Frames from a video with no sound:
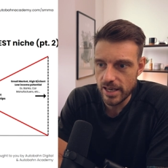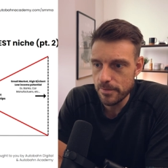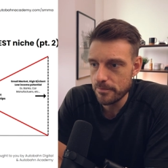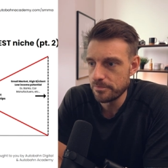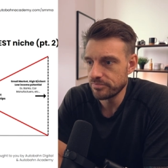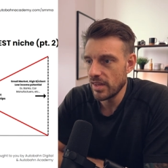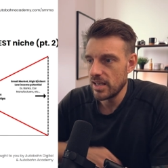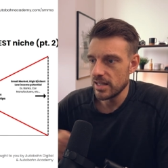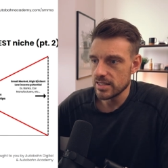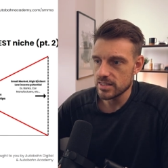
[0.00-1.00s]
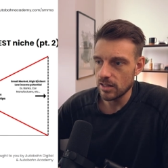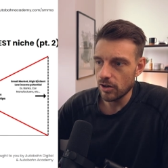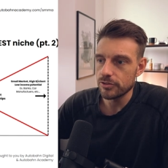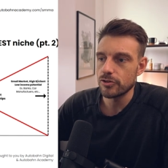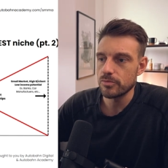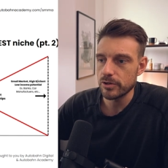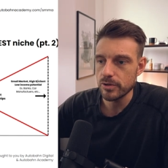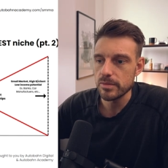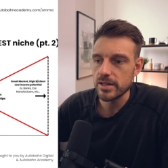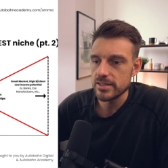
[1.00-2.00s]
game it's long-term
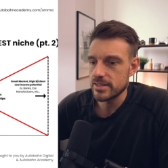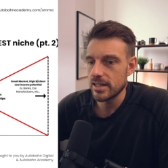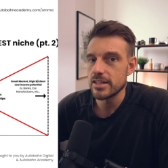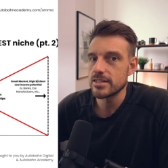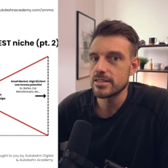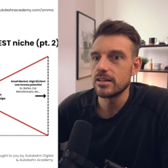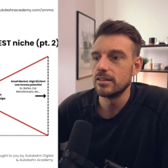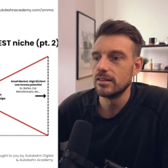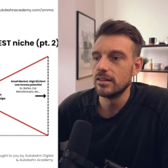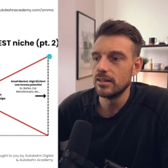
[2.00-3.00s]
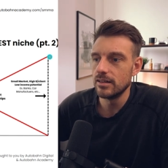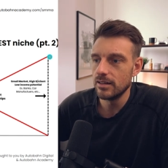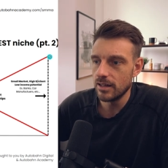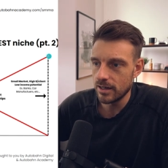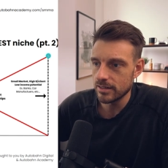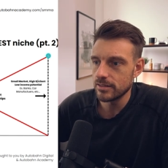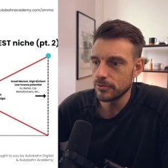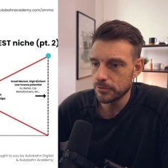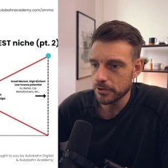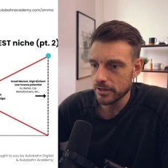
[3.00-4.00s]
agreements and it's a lot
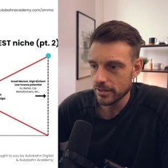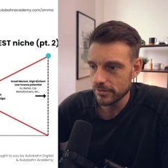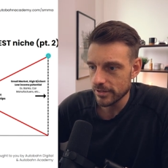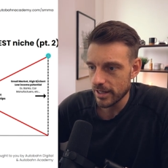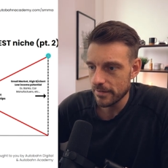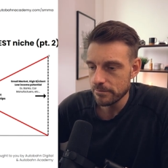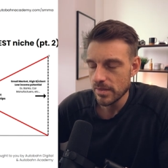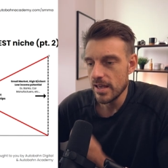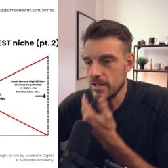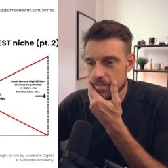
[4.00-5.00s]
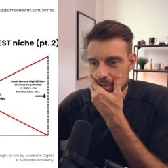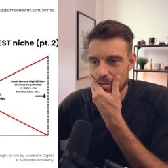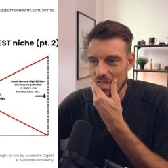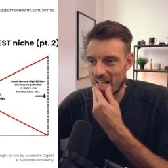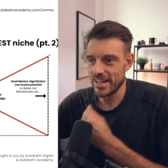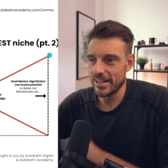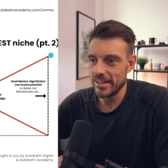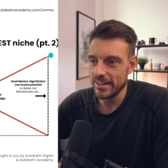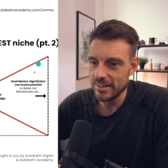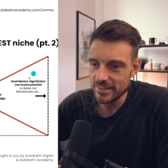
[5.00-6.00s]
of work okay so
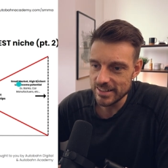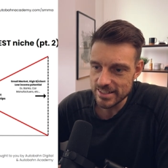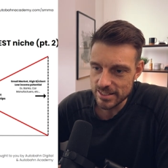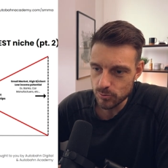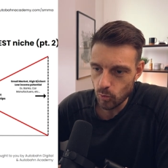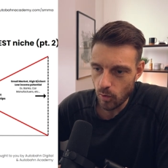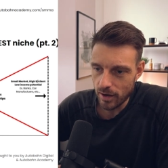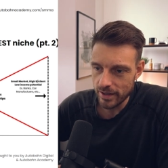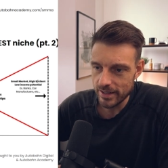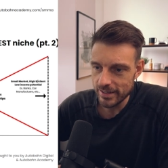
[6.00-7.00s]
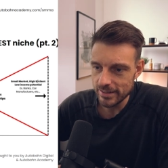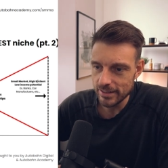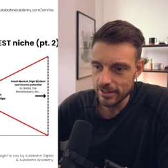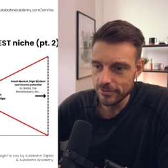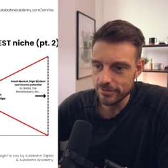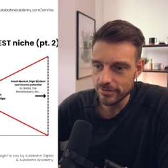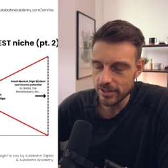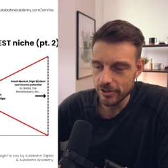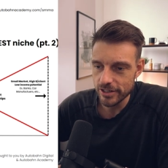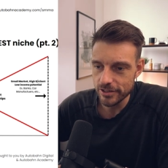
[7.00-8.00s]
this is why I love
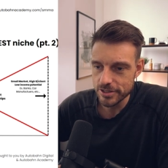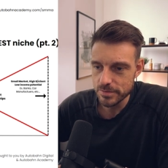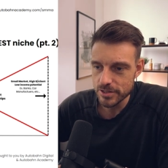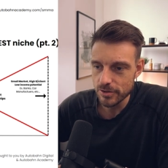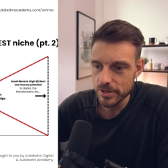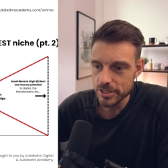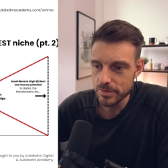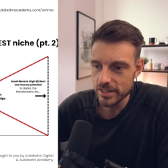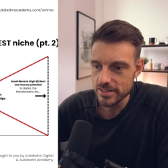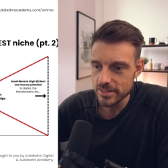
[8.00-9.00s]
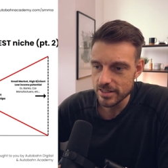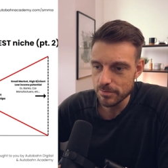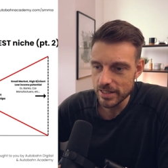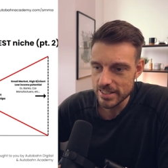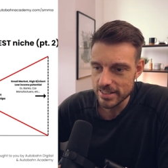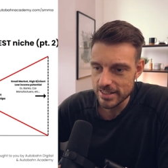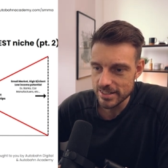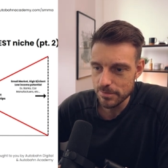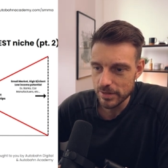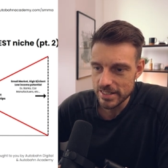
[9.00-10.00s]
car dealerships so much because the bliss,
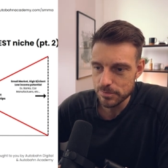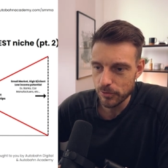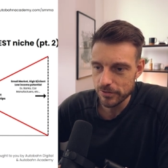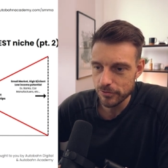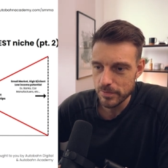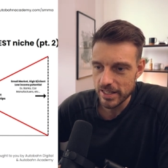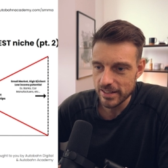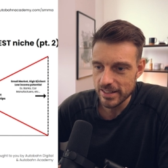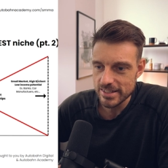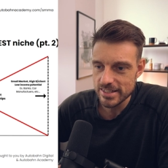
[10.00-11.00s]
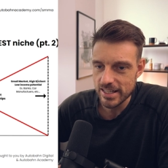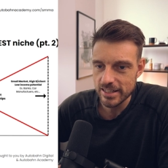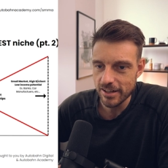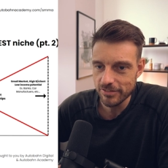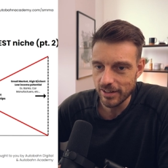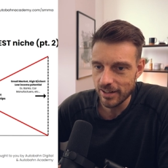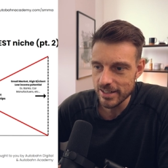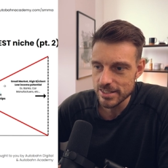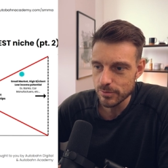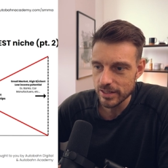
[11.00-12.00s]
it's the bliss point for me. It's enough
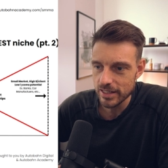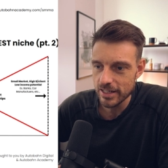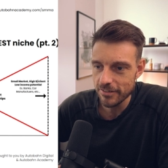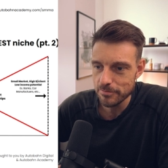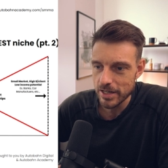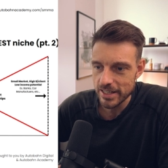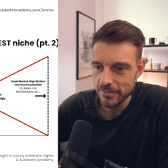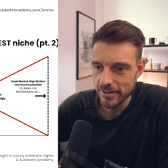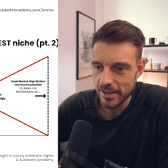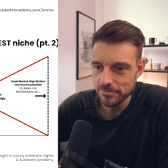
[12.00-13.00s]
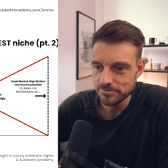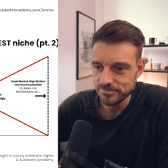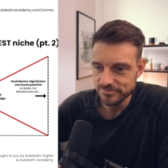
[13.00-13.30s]
clients with enough money, okay?